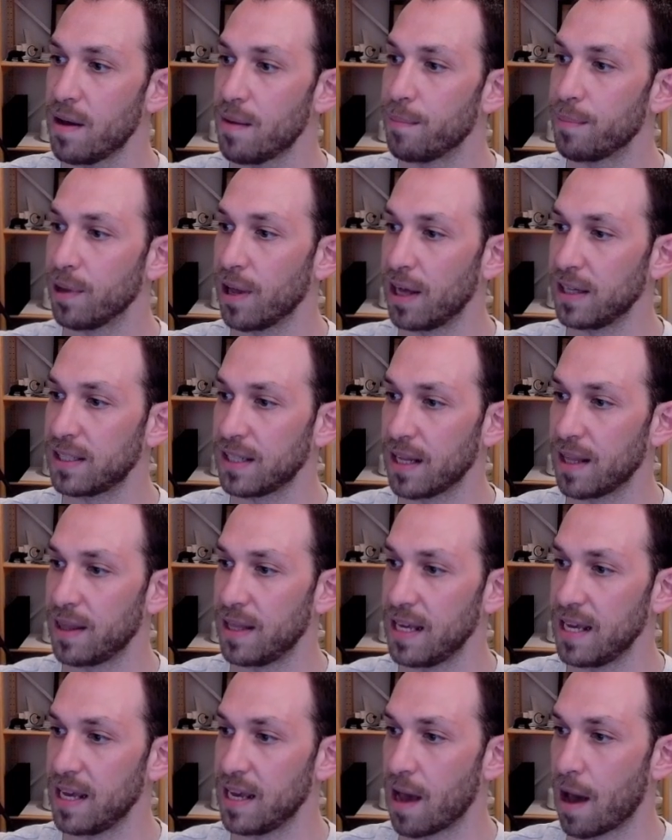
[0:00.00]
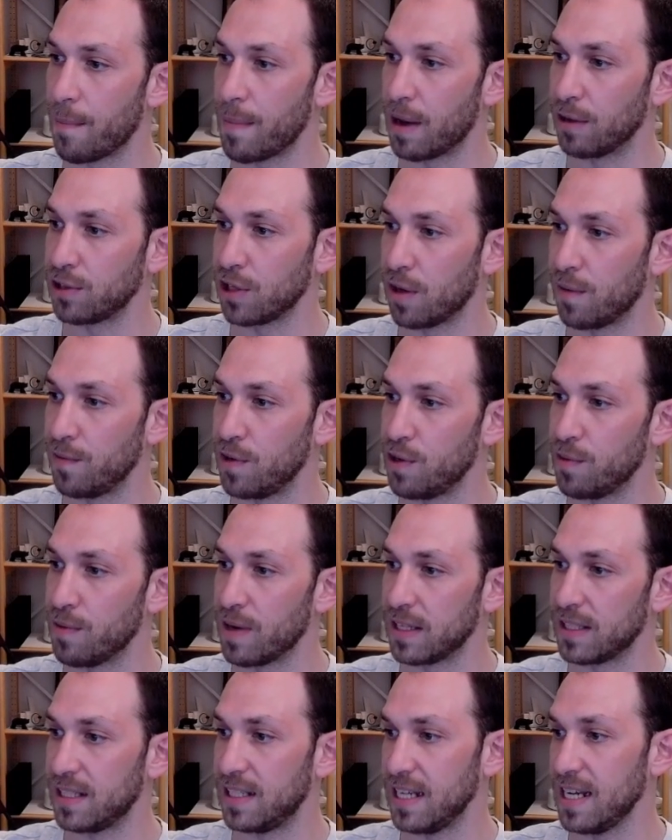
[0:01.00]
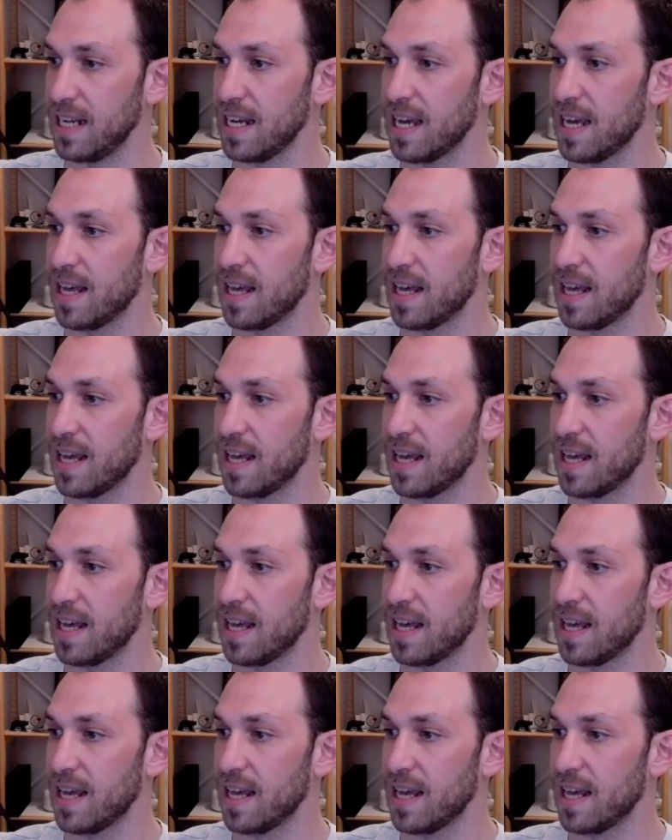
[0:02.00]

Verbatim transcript: plus the amount of USD